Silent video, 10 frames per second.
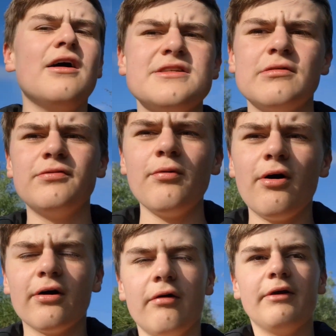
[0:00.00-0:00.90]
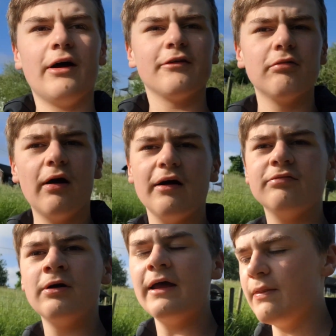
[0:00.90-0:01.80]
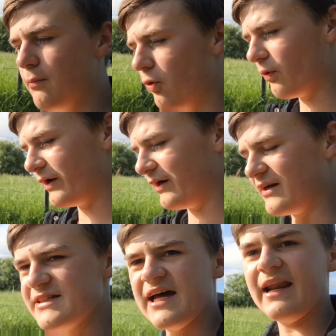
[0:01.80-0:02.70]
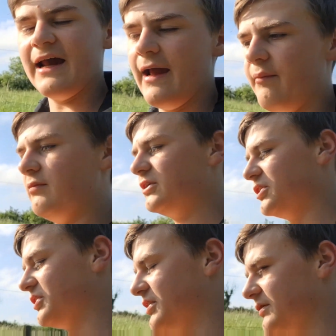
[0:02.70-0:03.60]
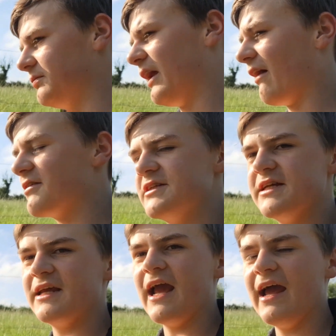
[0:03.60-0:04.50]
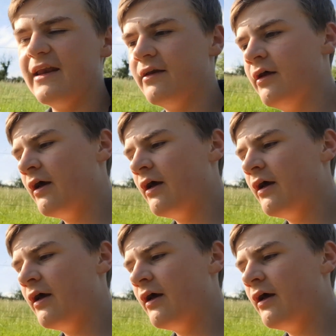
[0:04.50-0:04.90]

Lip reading: So if you are going, I'd arrive in the morning like 10 AM just to guarantee you get in.